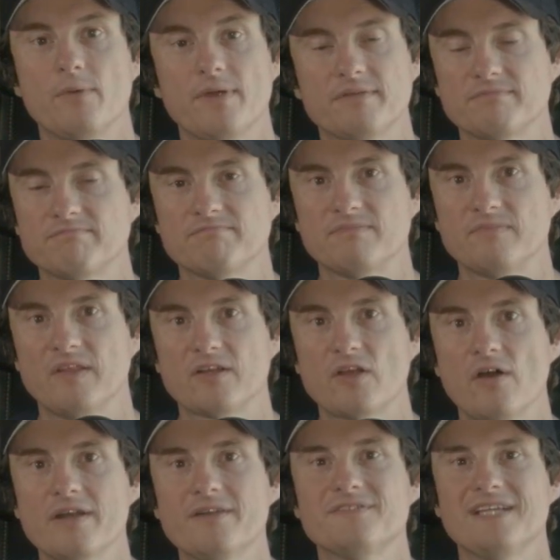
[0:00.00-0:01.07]
with the
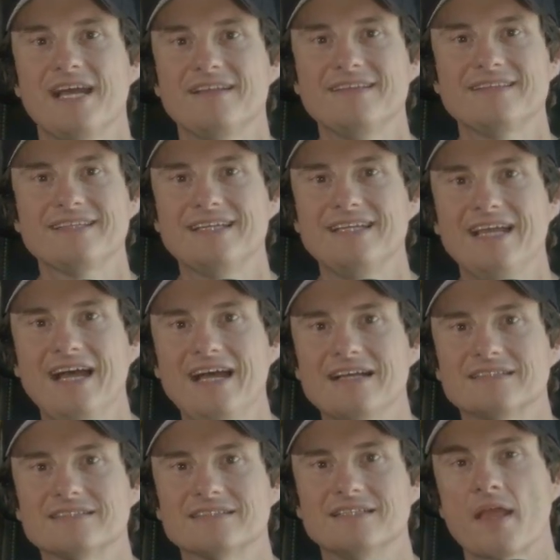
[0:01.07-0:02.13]
kind of talent that he has.